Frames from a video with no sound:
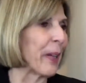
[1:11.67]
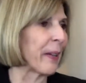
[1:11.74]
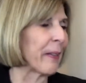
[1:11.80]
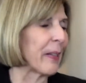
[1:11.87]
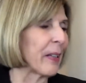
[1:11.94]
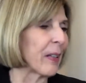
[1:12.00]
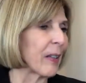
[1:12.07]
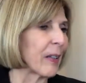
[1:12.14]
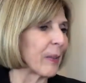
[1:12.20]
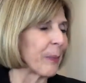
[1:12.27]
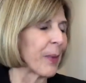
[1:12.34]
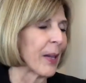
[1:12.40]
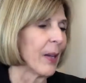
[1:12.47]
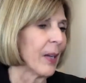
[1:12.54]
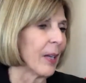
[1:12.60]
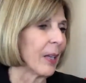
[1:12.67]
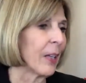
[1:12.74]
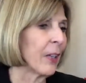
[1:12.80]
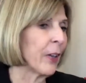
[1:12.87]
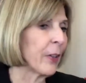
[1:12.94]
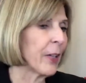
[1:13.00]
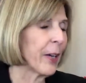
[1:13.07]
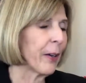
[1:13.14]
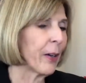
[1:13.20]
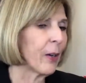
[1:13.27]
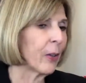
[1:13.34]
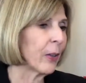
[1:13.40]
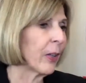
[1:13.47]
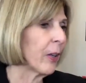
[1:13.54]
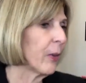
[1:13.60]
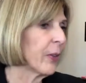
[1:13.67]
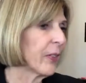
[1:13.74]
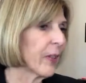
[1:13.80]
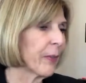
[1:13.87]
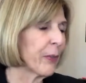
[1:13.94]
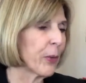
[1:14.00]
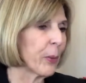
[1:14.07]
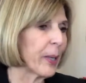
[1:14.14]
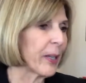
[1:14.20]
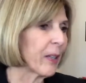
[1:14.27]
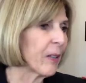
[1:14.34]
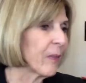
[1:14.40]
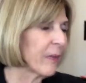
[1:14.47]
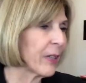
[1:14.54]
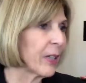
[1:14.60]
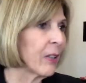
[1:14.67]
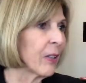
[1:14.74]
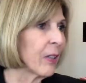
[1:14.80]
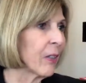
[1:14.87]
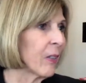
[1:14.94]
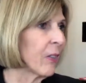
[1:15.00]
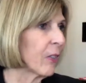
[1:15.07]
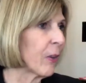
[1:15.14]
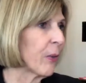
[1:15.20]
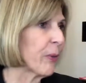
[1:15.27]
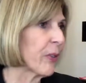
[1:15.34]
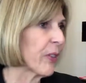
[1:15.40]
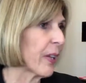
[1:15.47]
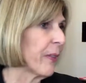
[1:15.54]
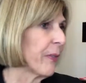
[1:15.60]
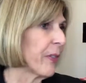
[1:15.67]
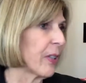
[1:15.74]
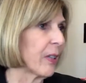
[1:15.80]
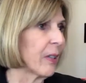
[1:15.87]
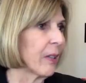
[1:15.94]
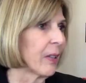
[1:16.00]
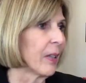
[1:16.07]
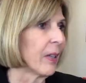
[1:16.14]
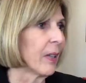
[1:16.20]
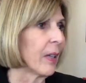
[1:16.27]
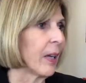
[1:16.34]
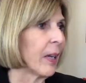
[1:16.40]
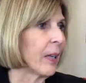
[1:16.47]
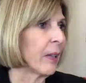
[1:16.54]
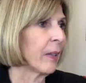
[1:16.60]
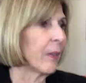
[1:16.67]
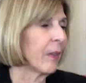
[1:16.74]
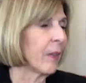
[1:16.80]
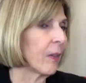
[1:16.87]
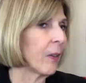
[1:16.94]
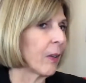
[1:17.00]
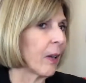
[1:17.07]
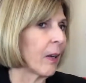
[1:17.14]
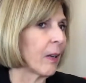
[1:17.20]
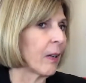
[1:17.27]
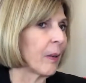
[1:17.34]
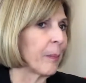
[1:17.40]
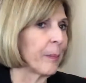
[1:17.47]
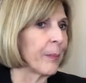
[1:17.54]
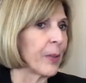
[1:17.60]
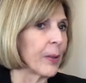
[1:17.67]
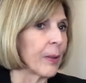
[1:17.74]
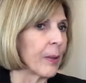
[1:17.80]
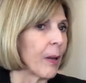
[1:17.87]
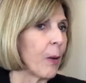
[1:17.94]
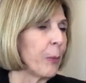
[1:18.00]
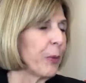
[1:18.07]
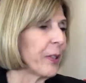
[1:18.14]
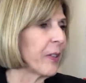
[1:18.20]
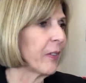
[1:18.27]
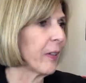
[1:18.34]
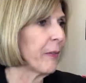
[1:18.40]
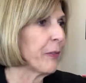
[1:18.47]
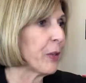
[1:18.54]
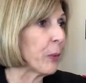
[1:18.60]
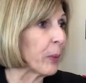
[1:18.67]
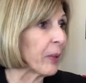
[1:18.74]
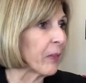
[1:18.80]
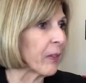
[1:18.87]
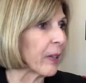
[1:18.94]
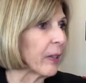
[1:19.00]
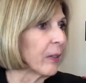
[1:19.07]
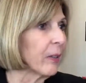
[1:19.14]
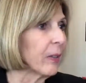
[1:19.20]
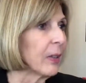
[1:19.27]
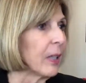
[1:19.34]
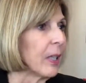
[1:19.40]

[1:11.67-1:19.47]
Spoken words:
I think, you always have to weigh convenience over safety, and hopefully safety wins out.